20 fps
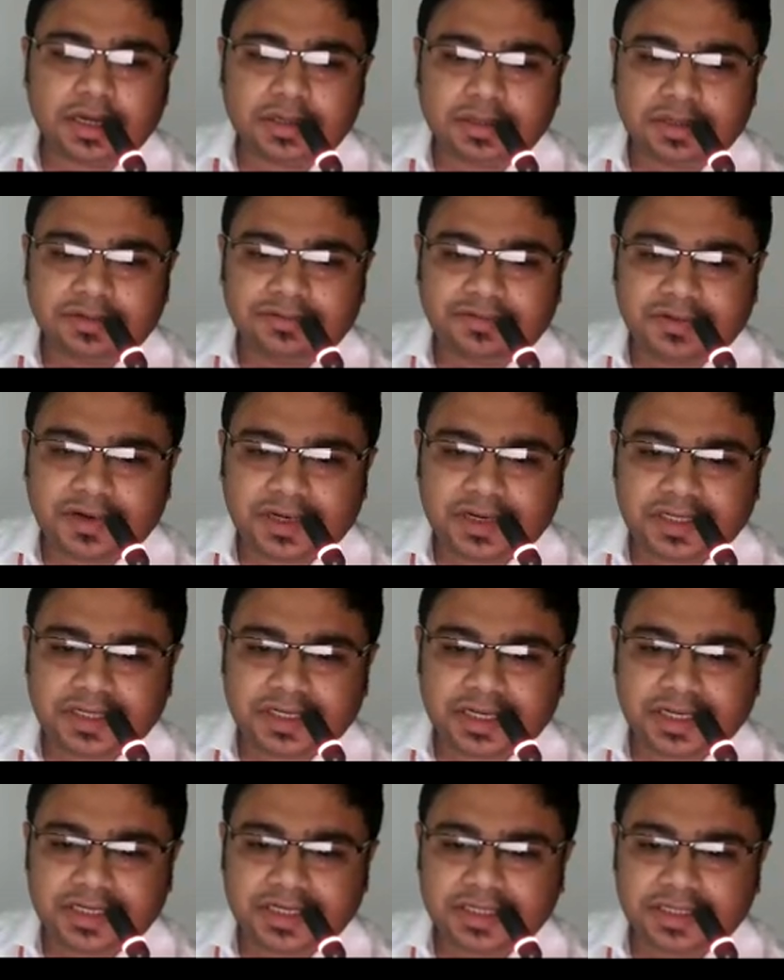So the
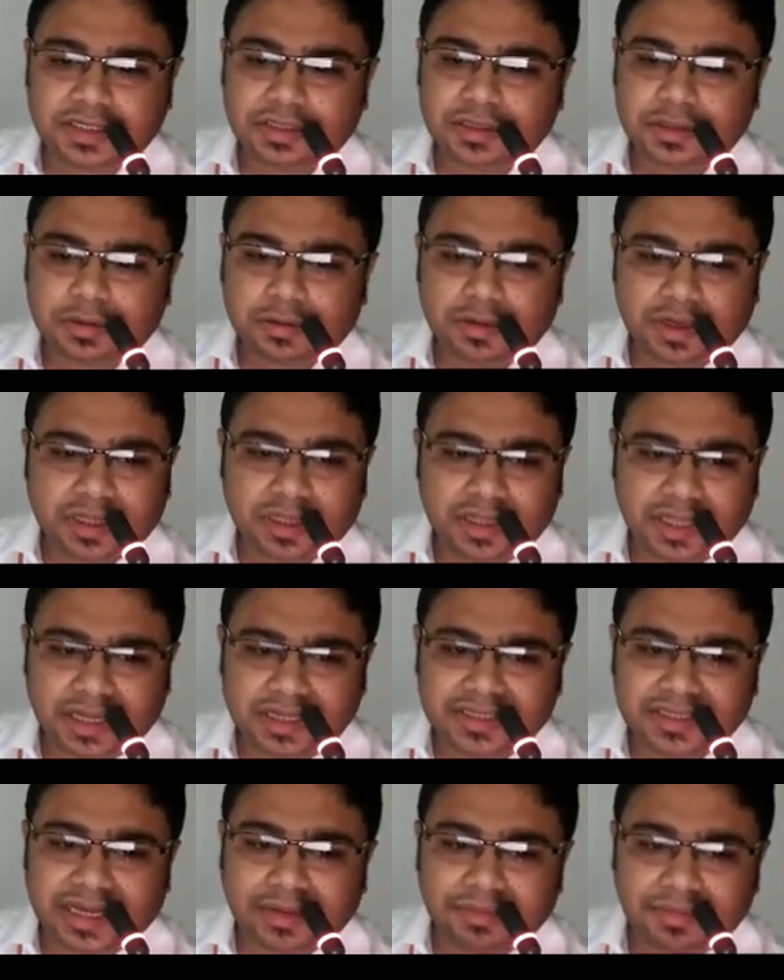first is, so the
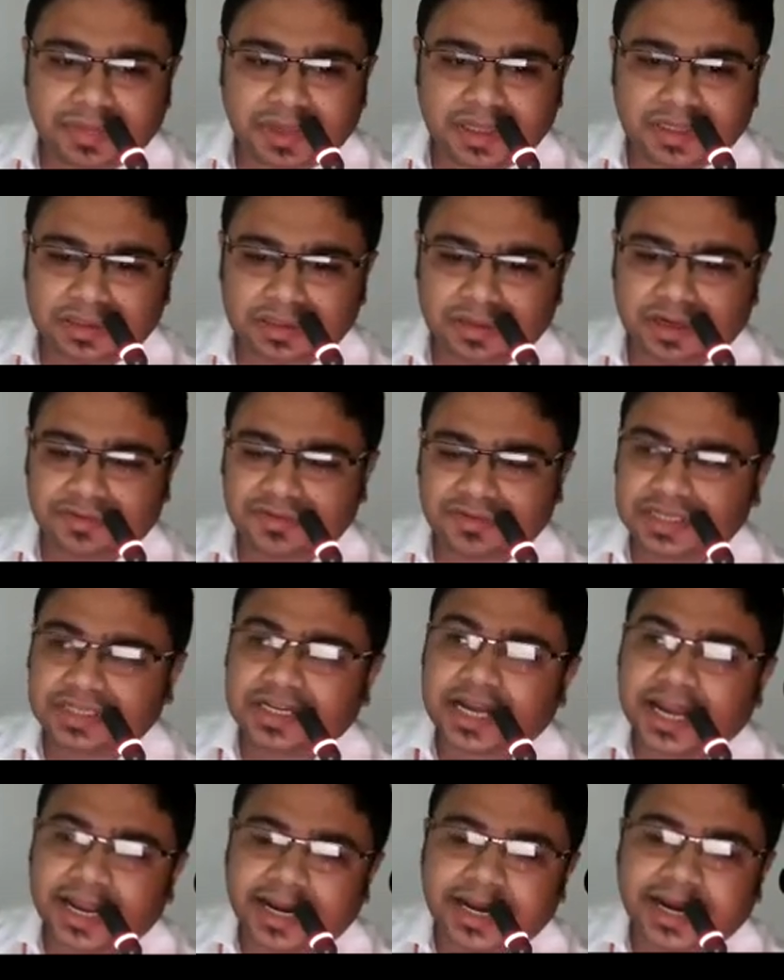examples I've
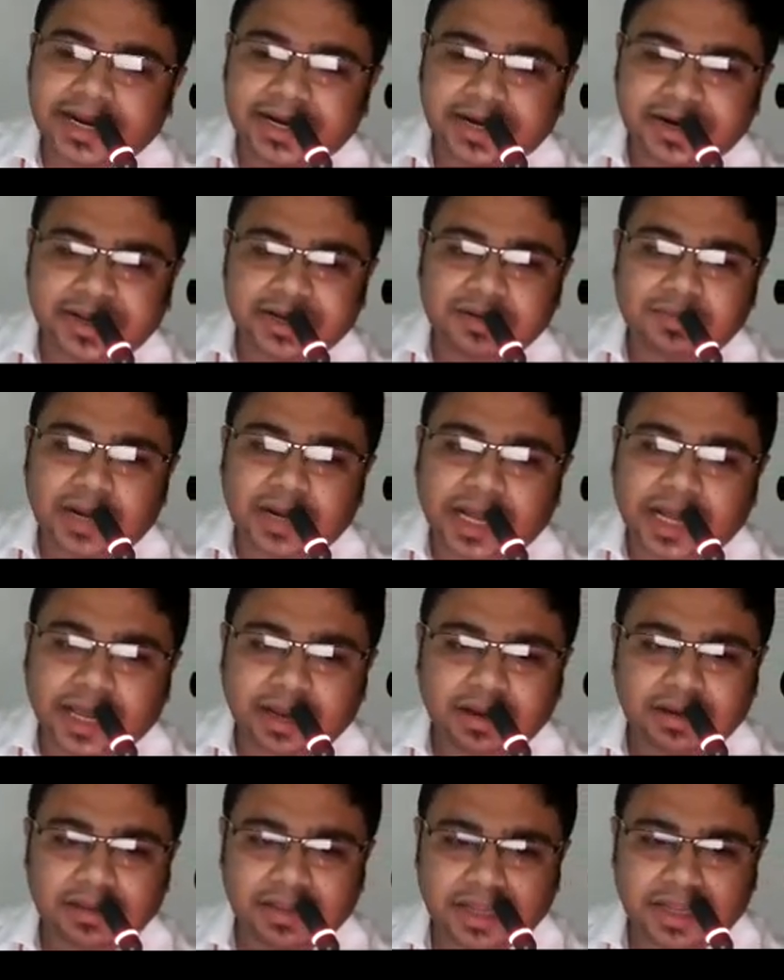just highlighted in
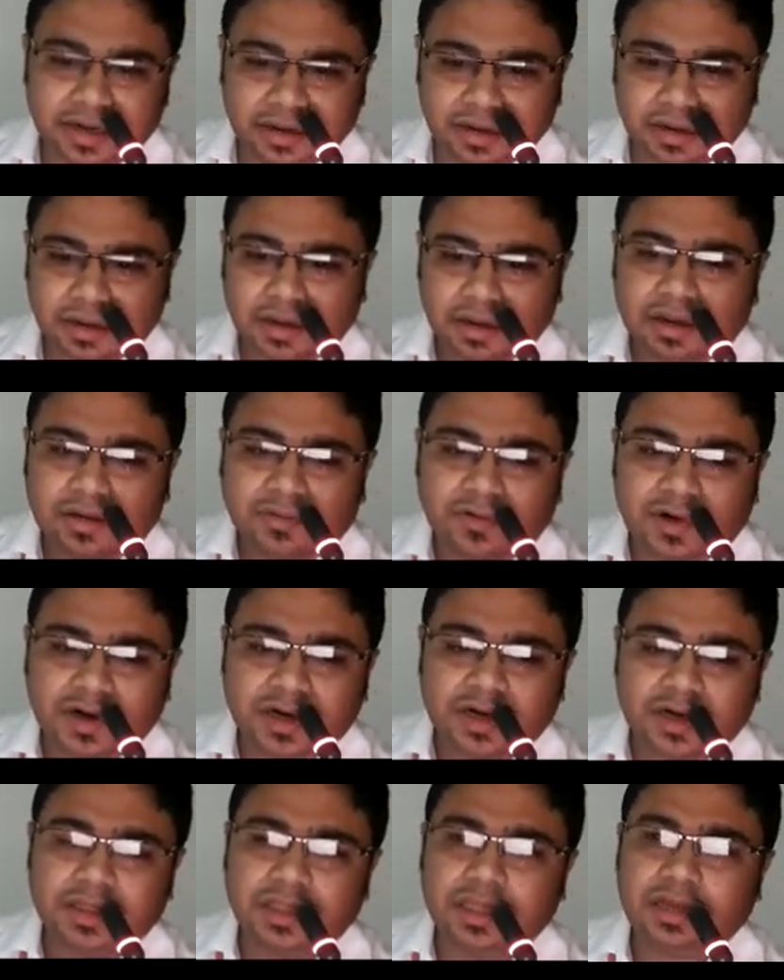black that
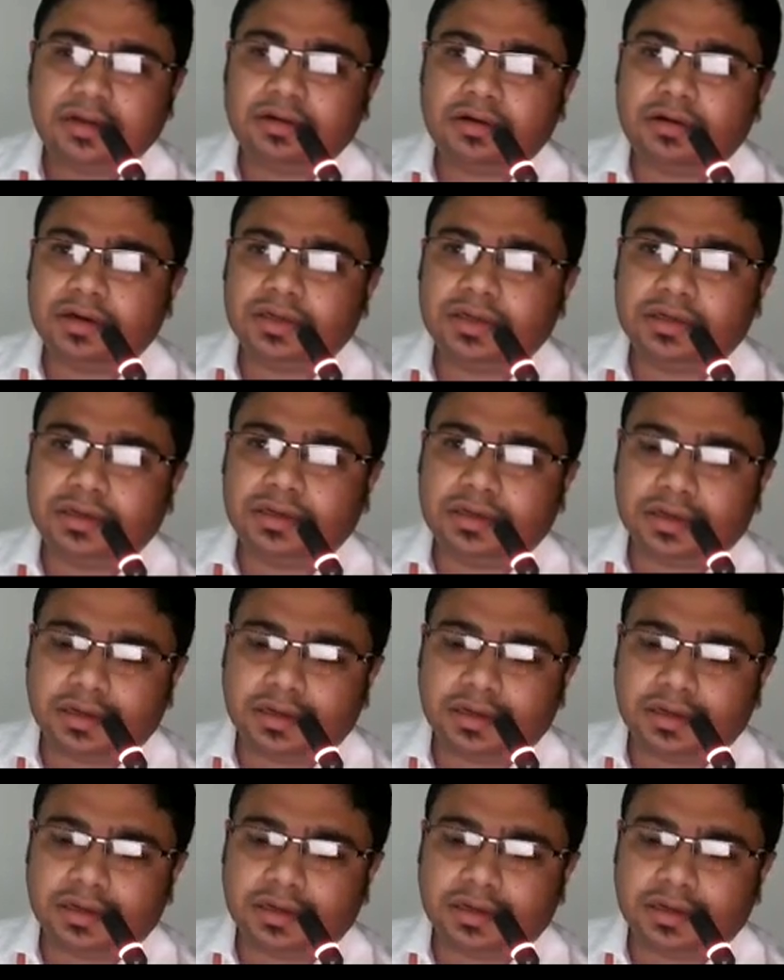what are we called?